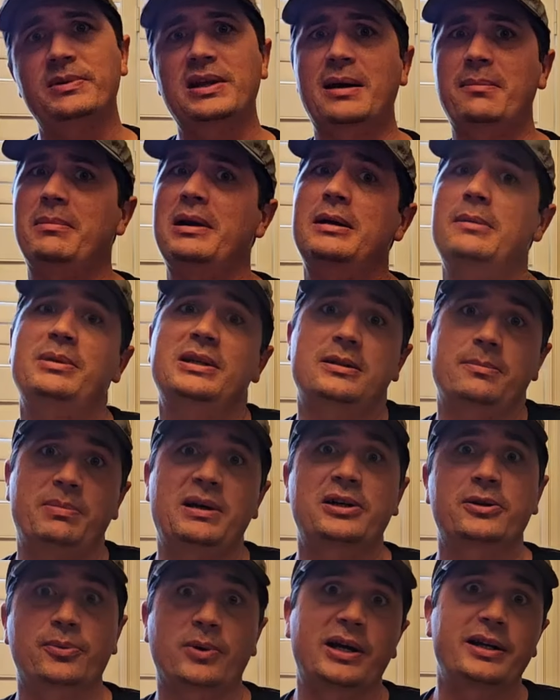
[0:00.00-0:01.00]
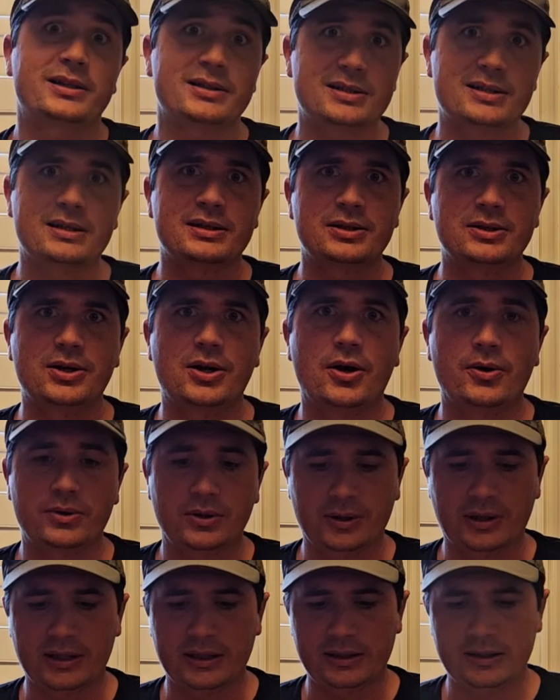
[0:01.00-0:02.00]
That may be the better way, because then you know
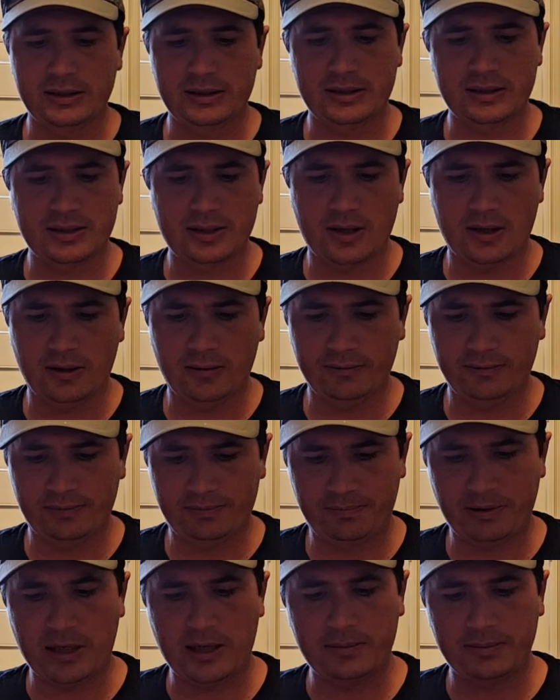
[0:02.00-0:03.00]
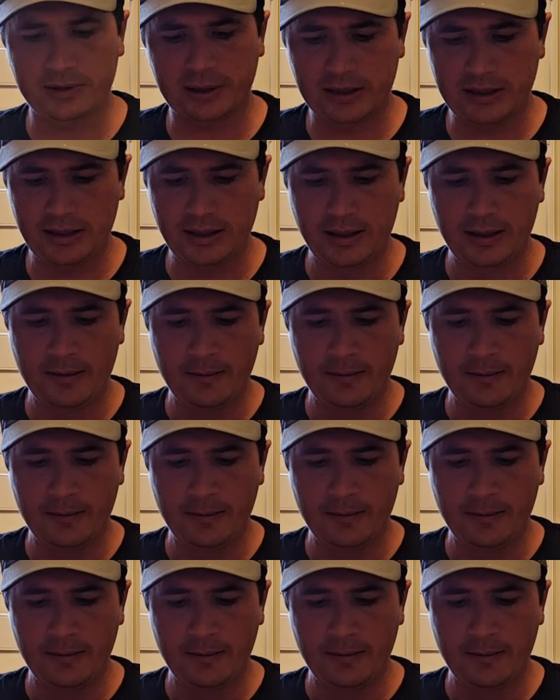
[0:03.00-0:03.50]
you're getting it dissolved properly.